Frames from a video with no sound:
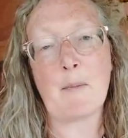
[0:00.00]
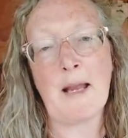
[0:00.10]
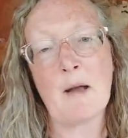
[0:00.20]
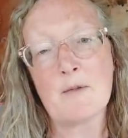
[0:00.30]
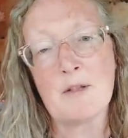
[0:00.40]

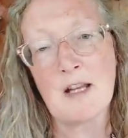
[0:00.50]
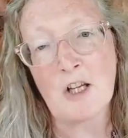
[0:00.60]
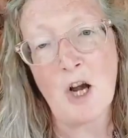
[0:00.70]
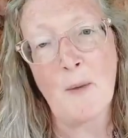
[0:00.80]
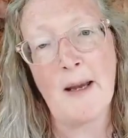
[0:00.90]
being able to then
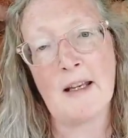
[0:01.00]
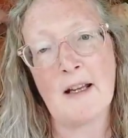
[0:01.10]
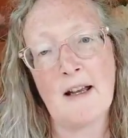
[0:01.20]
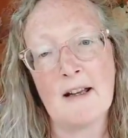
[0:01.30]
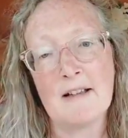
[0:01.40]
go in
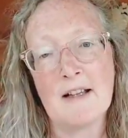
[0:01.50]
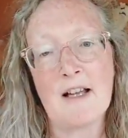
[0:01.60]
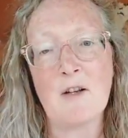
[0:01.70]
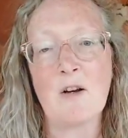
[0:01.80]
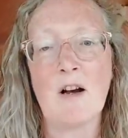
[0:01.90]

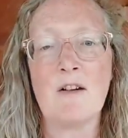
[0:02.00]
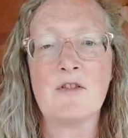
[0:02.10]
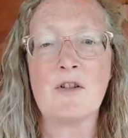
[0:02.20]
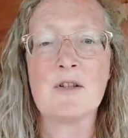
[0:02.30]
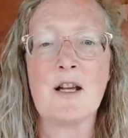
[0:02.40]
and look
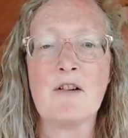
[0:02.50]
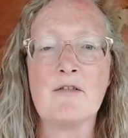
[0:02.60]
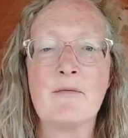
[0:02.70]
after yourself.